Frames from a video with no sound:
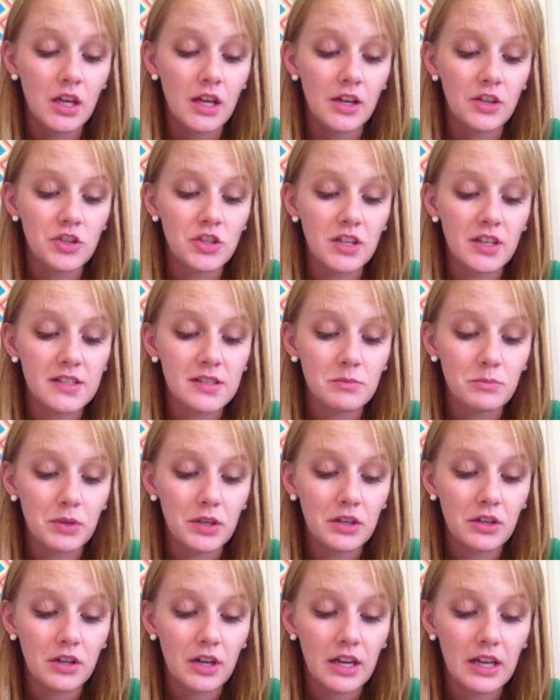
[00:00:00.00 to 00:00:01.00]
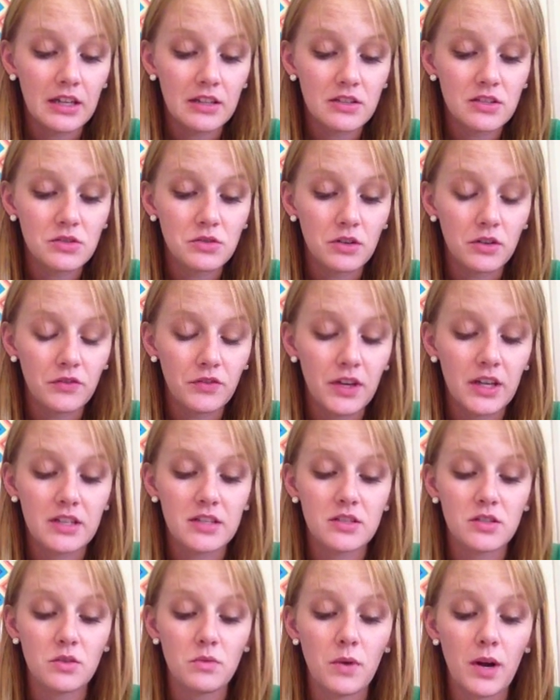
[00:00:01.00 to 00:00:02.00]
She doesn't bring her hands to her face
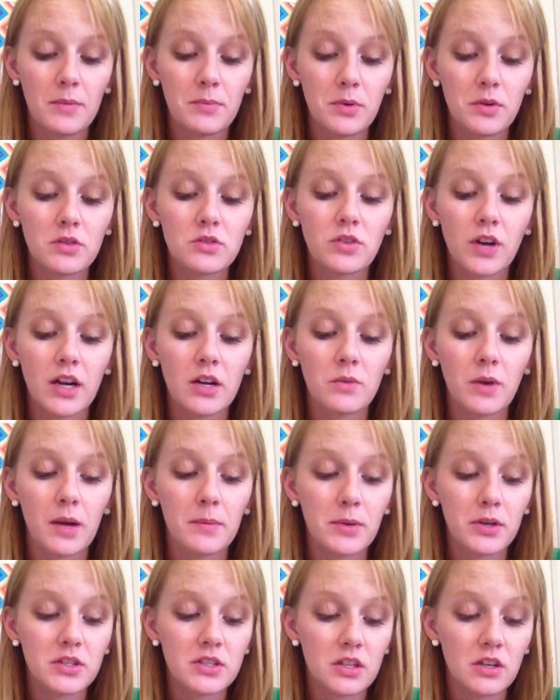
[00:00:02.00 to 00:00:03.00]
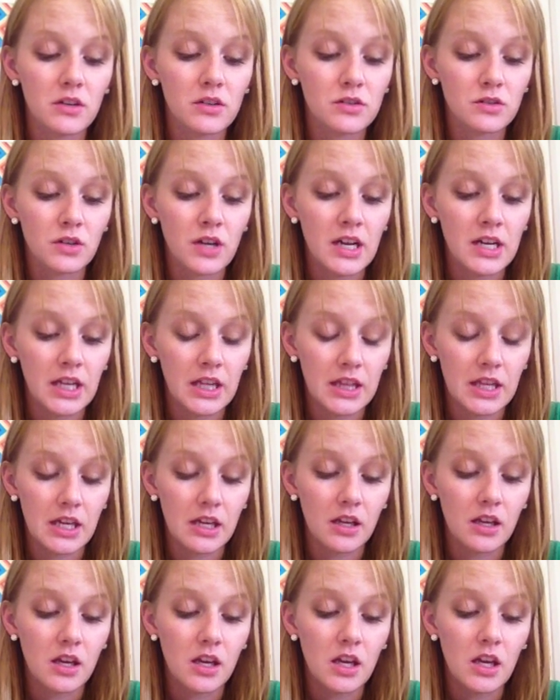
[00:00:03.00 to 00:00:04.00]
to try to wipe her tears or
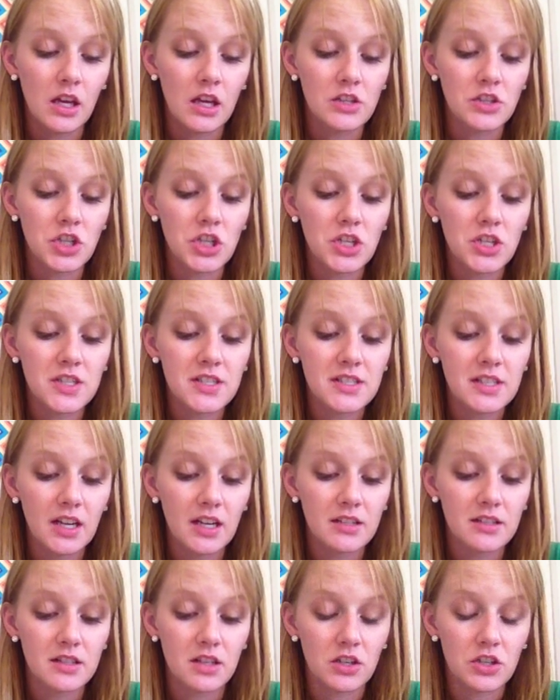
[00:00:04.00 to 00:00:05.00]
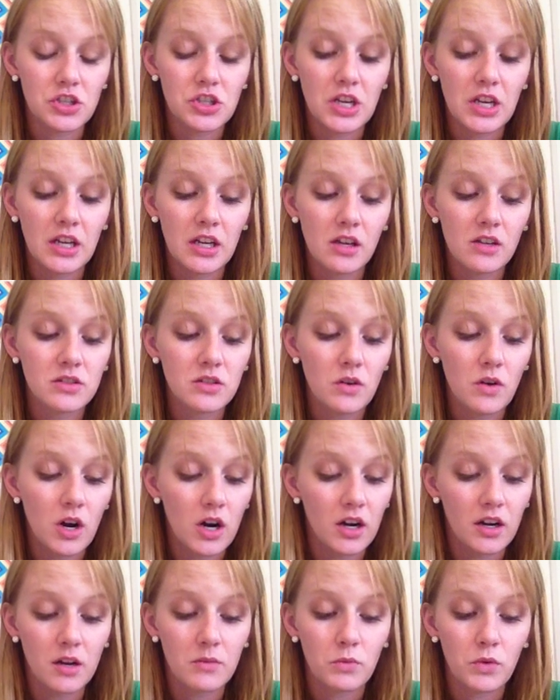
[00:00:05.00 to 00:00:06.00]
anything. She just stands there, shaking so
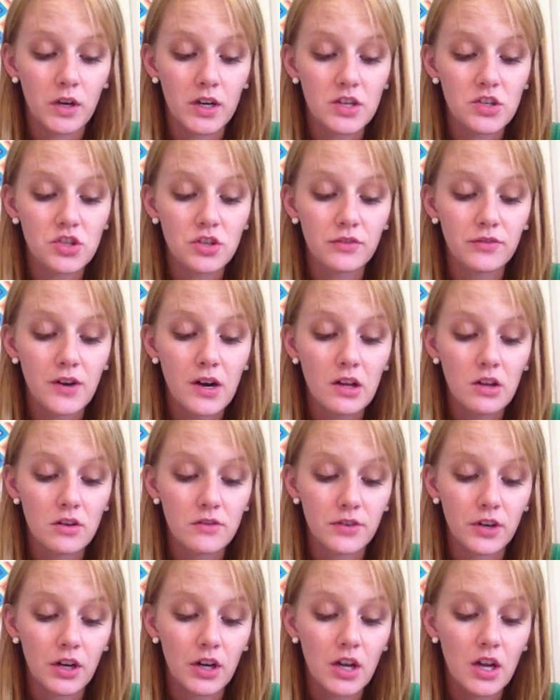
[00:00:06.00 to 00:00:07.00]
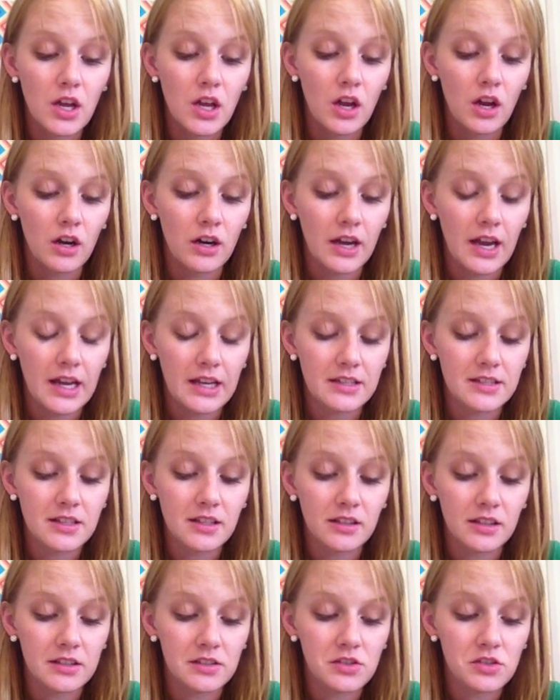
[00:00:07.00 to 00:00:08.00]
hard I'm worried she'll fall over, her hands
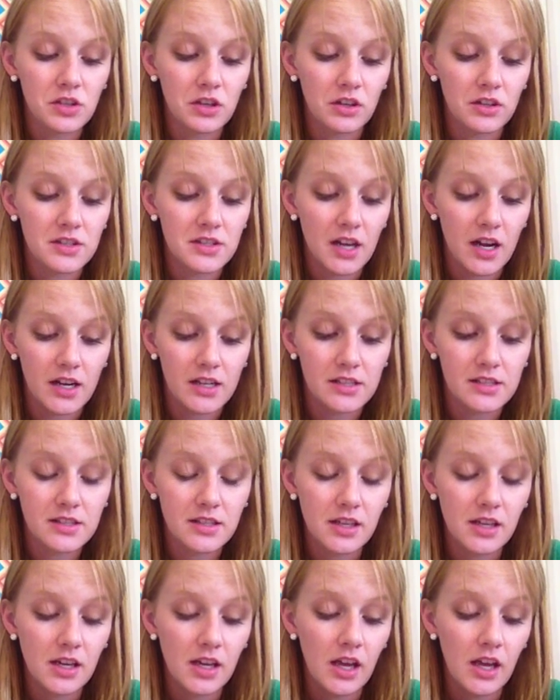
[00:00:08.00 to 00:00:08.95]
clenched at her sides.